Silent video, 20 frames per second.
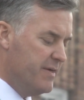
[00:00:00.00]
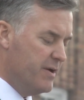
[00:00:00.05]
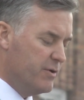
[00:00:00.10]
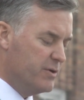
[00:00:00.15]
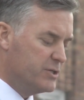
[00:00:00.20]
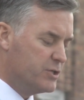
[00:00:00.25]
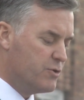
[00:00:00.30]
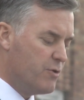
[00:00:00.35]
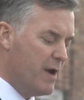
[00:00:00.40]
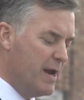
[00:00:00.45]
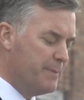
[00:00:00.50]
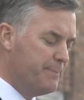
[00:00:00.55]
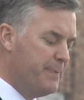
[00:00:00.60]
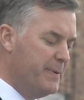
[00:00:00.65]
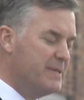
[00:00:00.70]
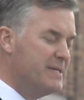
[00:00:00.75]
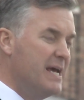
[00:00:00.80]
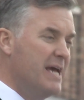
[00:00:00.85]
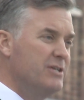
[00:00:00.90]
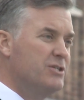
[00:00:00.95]
There is great
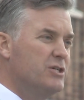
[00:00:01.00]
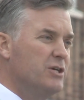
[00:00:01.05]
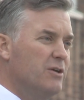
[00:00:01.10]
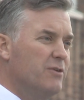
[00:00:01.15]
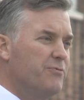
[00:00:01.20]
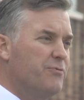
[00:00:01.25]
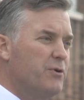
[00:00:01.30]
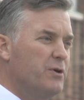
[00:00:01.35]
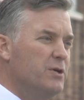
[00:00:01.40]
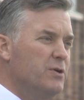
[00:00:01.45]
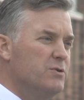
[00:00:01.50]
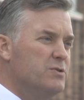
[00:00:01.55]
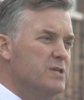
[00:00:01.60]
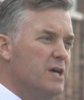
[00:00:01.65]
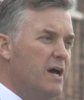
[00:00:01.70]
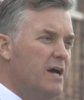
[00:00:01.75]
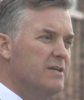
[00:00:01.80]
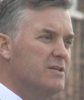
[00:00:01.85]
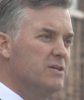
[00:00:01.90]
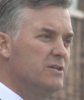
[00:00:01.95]
potential for
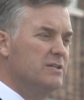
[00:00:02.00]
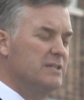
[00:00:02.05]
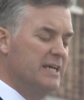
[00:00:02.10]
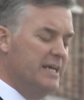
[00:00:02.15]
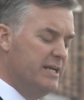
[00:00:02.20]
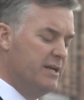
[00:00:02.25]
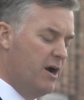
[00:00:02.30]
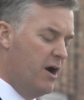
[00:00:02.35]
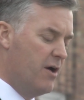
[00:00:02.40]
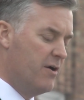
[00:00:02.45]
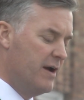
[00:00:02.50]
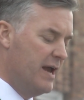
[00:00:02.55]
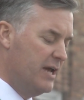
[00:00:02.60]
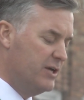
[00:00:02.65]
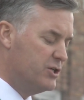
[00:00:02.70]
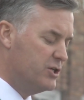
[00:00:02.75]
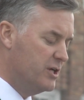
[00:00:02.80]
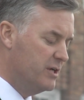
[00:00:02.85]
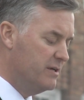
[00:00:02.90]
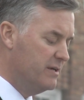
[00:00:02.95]
Utah to lead our
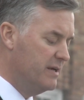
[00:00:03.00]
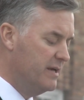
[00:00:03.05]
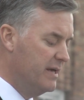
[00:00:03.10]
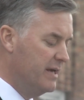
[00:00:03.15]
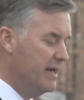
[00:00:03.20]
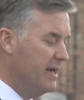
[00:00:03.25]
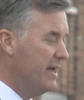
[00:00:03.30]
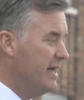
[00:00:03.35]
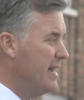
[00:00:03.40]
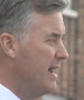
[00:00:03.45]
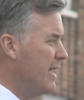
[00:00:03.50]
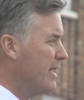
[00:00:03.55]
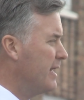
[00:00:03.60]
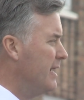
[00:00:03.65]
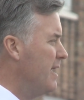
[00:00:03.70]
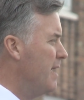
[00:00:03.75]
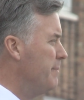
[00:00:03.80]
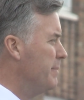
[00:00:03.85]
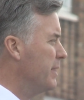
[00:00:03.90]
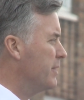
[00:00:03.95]
nation in
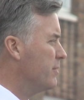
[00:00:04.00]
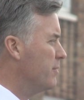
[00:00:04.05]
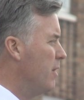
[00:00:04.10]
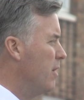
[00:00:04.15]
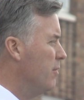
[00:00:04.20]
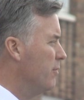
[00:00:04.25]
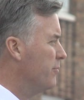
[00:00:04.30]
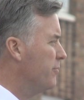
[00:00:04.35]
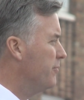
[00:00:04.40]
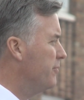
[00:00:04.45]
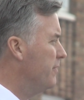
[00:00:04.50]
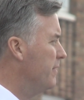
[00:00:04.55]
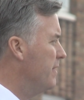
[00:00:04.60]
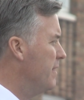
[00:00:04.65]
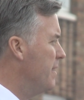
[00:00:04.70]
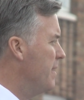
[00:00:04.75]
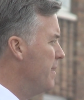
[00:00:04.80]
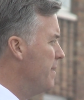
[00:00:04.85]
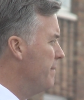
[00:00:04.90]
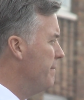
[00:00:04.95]
economic growth,
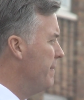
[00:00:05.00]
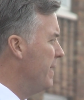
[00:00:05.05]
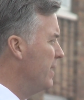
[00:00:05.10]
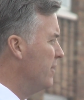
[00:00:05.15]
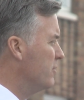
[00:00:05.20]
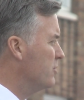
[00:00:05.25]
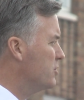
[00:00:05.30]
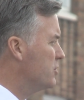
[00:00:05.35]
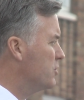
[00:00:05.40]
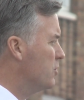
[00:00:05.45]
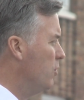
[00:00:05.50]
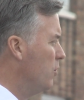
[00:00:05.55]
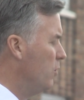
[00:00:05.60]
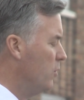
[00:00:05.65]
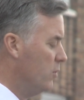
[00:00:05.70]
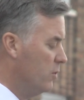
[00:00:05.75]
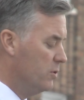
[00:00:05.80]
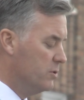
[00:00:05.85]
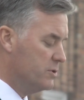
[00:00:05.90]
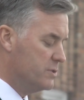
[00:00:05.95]
better
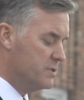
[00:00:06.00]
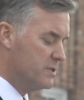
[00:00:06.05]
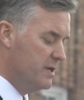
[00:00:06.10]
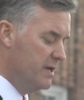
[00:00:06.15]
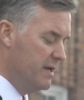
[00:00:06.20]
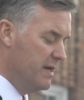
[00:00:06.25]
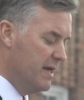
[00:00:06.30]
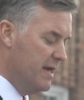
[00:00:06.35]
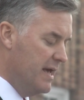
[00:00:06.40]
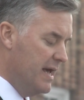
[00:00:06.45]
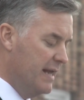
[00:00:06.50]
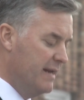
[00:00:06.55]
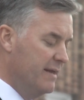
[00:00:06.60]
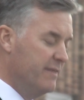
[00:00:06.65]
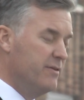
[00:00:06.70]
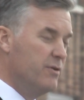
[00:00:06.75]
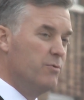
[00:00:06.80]
schools, and